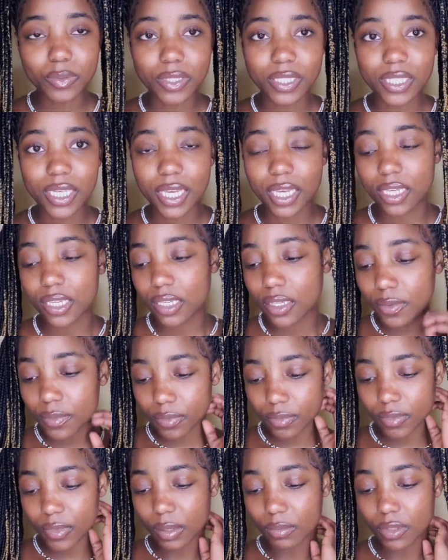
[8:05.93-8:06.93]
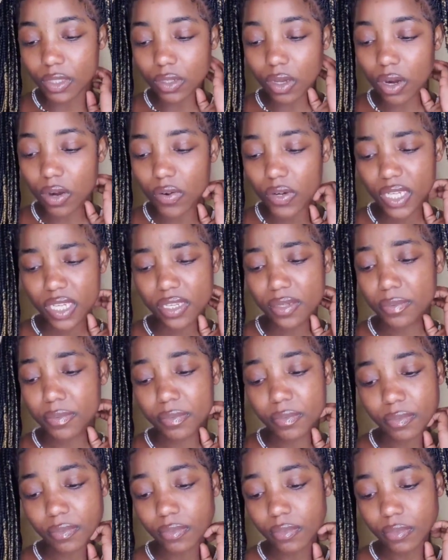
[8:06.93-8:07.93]
was like i'm sorry
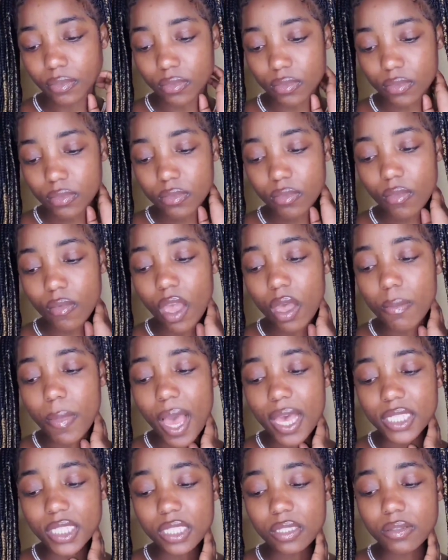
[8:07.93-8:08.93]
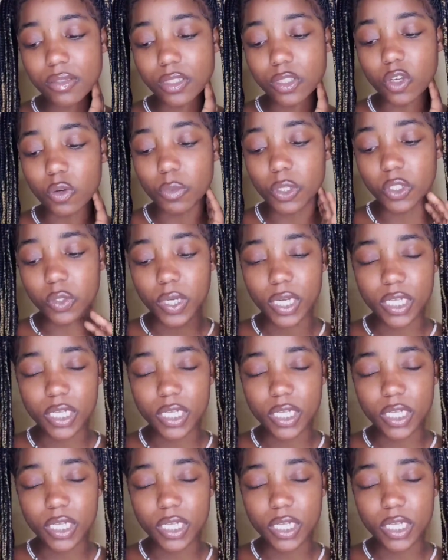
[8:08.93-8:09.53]
i'm asking so much